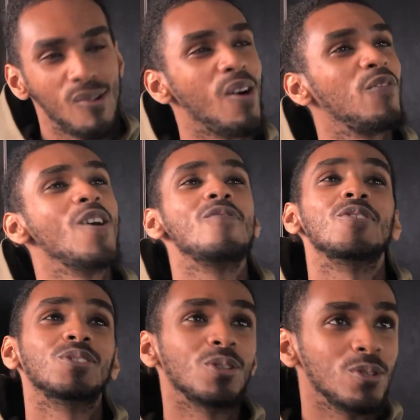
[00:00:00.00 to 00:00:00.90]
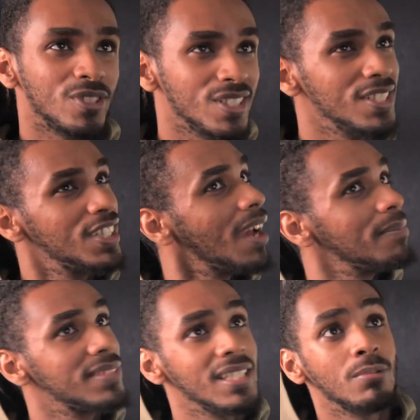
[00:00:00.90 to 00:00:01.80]
Without further ado,
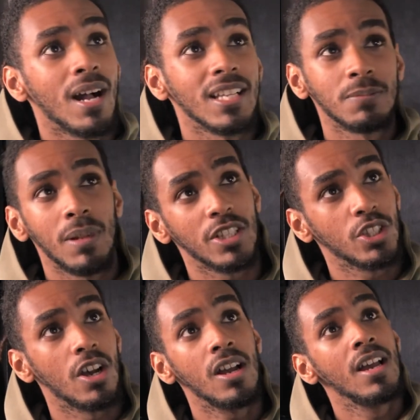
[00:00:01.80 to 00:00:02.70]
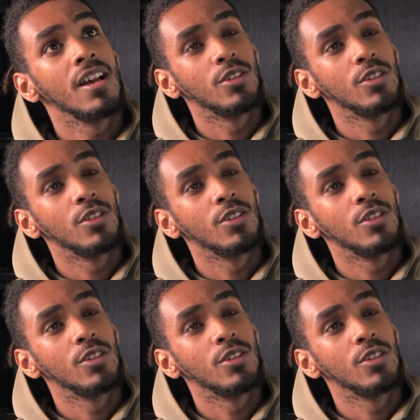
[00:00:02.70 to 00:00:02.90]
CGM, TY, Splasha,